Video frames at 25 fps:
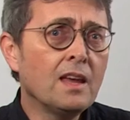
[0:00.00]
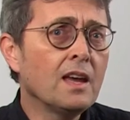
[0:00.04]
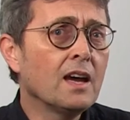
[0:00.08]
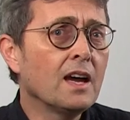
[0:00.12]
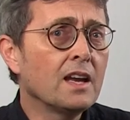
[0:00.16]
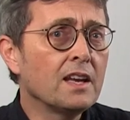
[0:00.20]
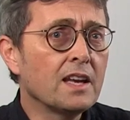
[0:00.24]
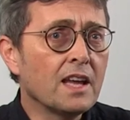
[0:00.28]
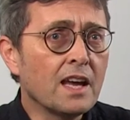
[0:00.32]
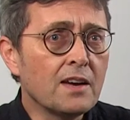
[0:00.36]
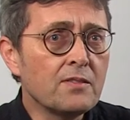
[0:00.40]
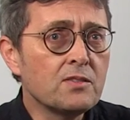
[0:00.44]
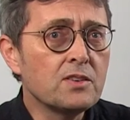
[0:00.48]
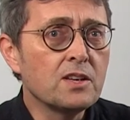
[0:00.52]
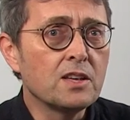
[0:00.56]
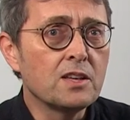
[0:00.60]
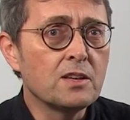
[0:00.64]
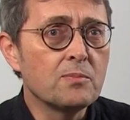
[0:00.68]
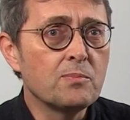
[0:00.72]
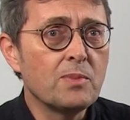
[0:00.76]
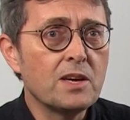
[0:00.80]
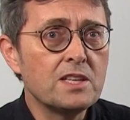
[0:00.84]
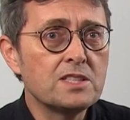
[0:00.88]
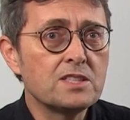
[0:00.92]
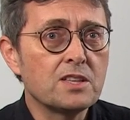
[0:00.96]
And they haven't done the
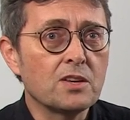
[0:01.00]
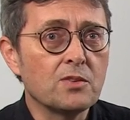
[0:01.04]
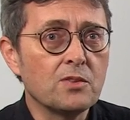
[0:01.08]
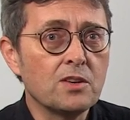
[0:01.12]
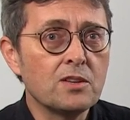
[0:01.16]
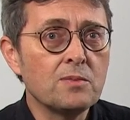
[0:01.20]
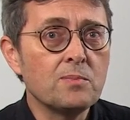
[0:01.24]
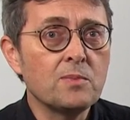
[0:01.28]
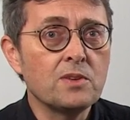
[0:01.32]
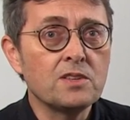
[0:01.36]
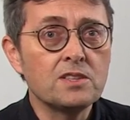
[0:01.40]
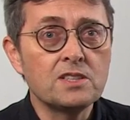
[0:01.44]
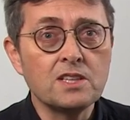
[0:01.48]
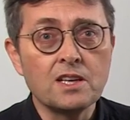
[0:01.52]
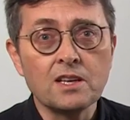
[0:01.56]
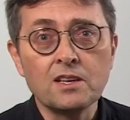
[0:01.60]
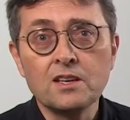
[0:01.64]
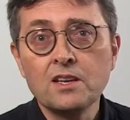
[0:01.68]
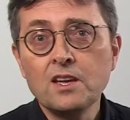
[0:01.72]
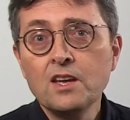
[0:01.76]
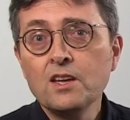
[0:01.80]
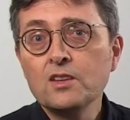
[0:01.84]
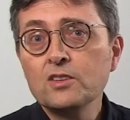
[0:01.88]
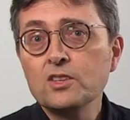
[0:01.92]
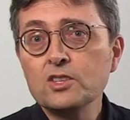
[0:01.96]
basic arithmetic
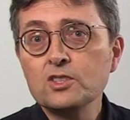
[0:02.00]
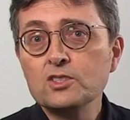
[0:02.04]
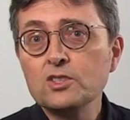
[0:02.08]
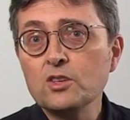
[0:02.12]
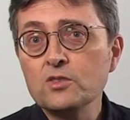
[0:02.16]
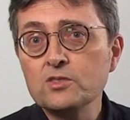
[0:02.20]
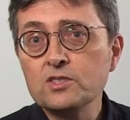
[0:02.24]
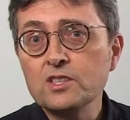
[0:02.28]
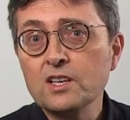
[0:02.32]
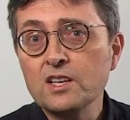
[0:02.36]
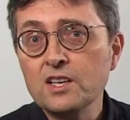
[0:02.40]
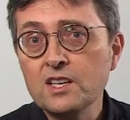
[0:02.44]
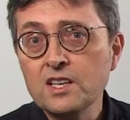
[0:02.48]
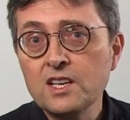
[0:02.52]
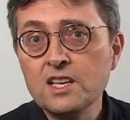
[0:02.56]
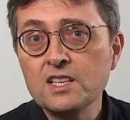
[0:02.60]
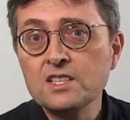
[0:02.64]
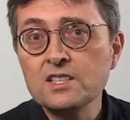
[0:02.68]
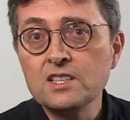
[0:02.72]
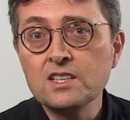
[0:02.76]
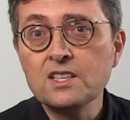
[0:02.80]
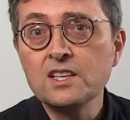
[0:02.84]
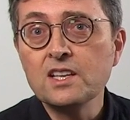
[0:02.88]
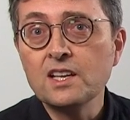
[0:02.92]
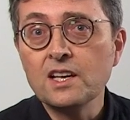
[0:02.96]
that shows that it
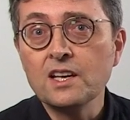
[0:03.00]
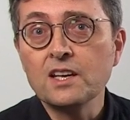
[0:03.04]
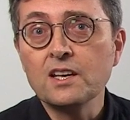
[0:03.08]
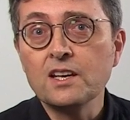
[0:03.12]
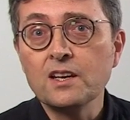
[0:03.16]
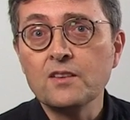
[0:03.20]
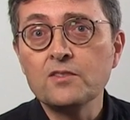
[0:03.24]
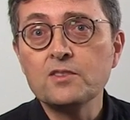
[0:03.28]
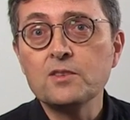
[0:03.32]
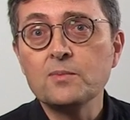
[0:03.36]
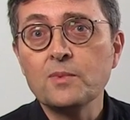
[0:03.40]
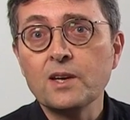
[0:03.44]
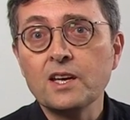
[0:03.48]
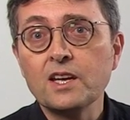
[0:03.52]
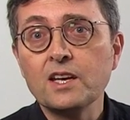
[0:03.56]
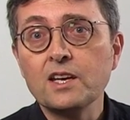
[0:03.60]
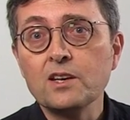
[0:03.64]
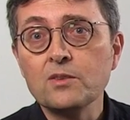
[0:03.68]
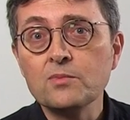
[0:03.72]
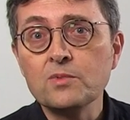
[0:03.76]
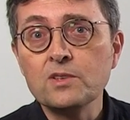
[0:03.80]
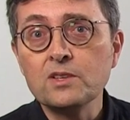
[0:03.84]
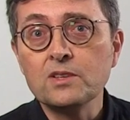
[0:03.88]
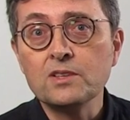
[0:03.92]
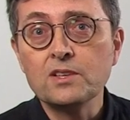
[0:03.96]
isn't nearly enough to make any
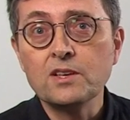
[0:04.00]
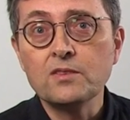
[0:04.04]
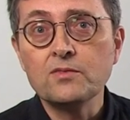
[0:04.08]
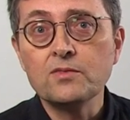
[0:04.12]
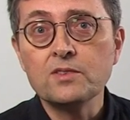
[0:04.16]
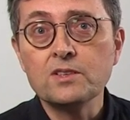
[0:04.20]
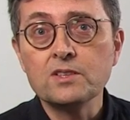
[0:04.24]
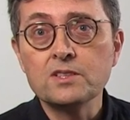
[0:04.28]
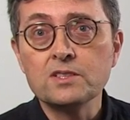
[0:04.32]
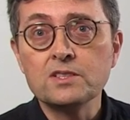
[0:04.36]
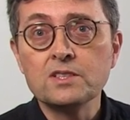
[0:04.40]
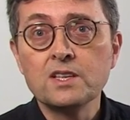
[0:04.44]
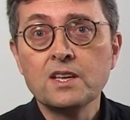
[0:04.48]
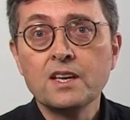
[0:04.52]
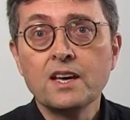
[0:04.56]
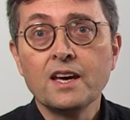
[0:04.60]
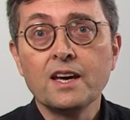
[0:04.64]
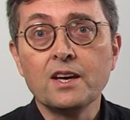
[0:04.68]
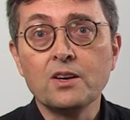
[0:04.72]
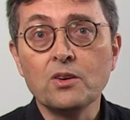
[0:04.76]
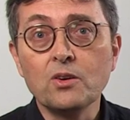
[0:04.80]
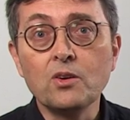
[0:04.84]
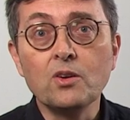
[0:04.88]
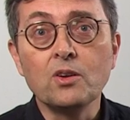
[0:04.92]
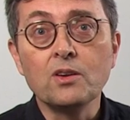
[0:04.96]
real difference at
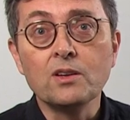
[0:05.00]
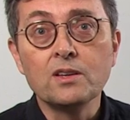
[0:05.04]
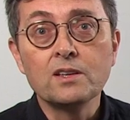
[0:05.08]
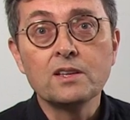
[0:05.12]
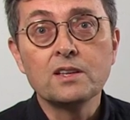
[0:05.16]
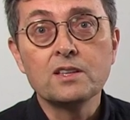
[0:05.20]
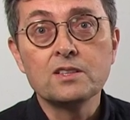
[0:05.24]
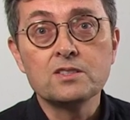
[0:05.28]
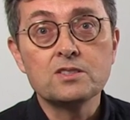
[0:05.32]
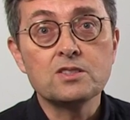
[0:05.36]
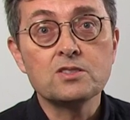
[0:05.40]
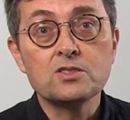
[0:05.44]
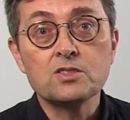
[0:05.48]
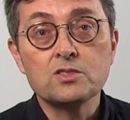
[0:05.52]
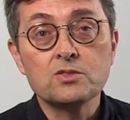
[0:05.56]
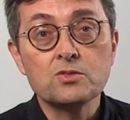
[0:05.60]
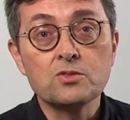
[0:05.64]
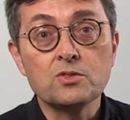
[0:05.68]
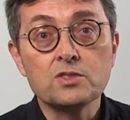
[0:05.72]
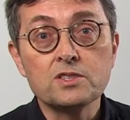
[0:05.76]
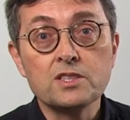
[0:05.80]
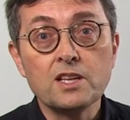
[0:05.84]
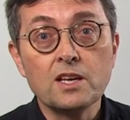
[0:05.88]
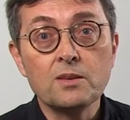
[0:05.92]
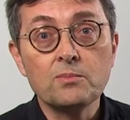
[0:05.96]
all in such a
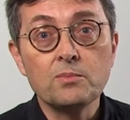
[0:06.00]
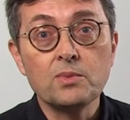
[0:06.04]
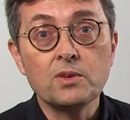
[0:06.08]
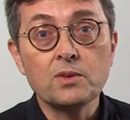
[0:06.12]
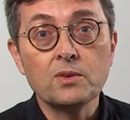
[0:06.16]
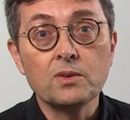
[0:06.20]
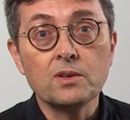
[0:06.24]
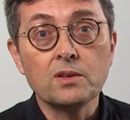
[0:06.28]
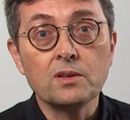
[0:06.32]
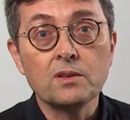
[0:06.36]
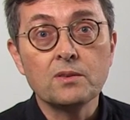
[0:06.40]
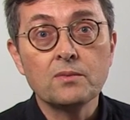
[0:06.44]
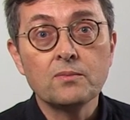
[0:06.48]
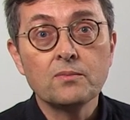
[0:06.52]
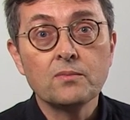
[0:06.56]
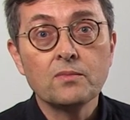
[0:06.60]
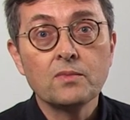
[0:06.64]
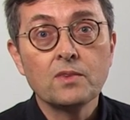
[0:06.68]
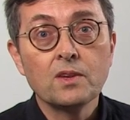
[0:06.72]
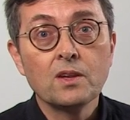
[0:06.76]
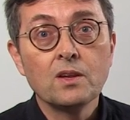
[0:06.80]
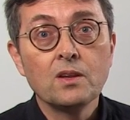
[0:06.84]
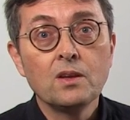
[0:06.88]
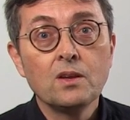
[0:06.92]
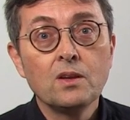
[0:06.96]
short time period.
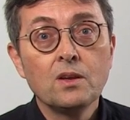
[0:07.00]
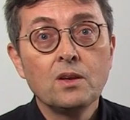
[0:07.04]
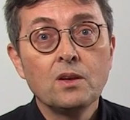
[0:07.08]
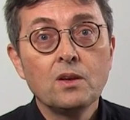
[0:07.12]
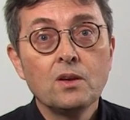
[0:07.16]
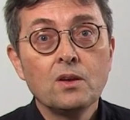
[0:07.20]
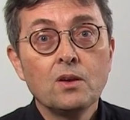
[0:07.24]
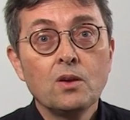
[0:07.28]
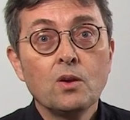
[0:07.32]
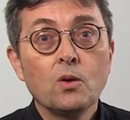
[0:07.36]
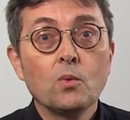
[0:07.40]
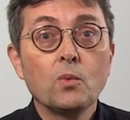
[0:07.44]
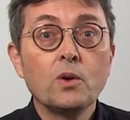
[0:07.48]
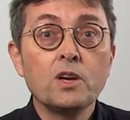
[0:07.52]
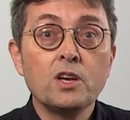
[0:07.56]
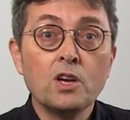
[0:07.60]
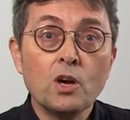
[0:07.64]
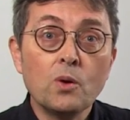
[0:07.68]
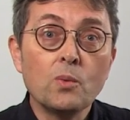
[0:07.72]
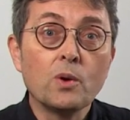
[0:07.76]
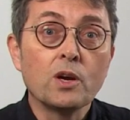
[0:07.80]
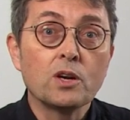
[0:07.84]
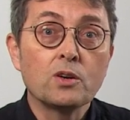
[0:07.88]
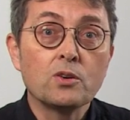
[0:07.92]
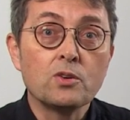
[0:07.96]
We know
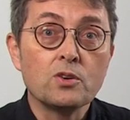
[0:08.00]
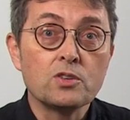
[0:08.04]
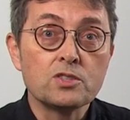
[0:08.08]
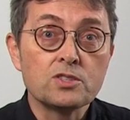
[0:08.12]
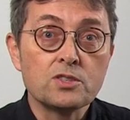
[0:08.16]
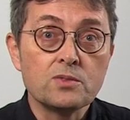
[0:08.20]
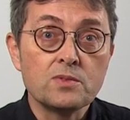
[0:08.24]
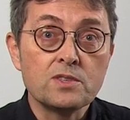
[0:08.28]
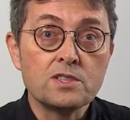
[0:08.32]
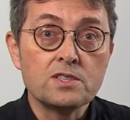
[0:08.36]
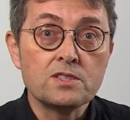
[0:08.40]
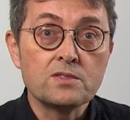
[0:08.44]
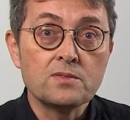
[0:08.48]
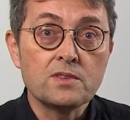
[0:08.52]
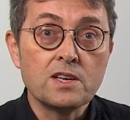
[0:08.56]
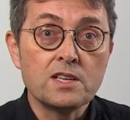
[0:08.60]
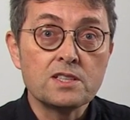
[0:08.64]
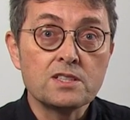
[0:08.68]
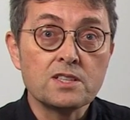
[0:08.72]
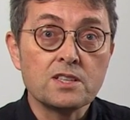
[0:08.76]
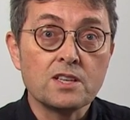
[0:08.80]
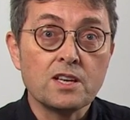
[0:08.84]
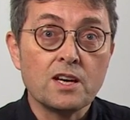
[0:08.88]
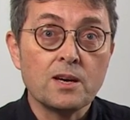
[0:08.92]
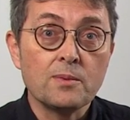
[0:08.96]
what caused the recent rise
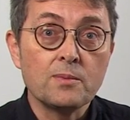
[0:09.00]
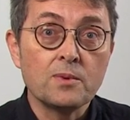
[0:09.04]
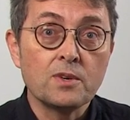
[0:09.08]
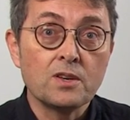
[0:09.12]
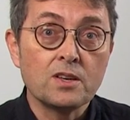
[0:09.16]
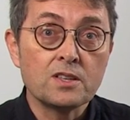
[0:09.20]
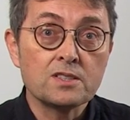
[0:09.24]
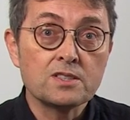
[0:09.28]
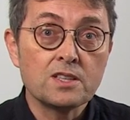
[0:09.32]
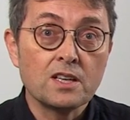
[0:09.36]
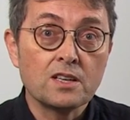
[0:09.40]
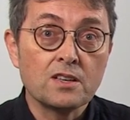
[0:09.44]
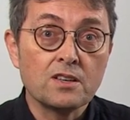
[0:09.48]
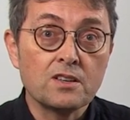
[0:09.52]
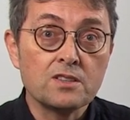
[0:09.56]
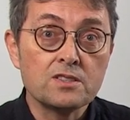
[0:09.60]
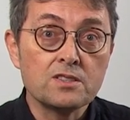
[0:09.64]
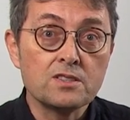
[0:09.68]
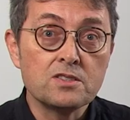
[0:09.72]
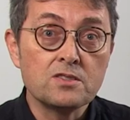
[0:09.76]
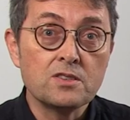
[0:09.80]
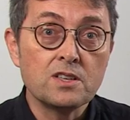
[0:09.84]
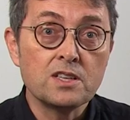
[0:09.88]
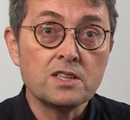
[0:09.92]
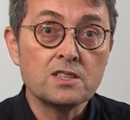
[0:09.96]
in carbon dioxide
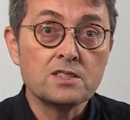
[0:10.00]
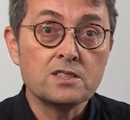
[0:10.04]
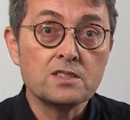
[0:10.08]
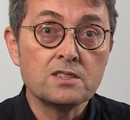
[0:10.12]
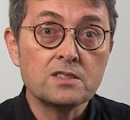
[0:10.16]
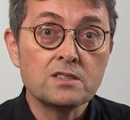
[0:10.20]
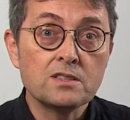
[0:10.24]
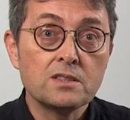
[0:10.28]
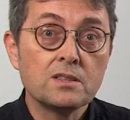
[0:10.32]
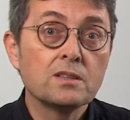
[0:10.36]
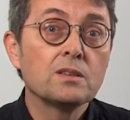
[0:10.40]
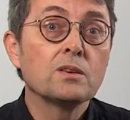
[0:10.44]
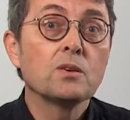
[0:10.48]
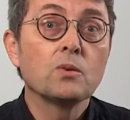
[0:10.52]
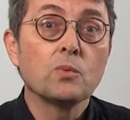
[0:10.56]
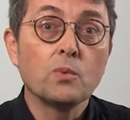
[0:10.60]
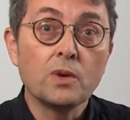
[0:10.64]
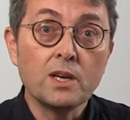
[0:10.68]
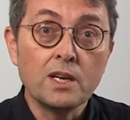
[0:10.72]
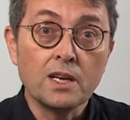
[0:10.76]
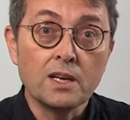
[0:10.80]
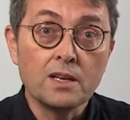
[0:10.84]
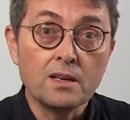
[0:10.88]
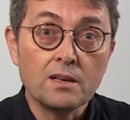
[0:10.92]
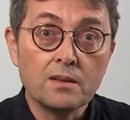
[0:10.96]
concentrations. We
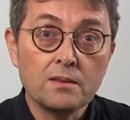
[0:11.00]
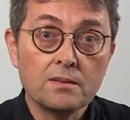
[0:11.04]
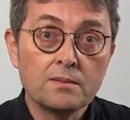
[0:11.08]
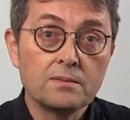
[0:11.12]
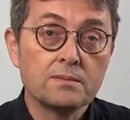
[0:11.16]
did.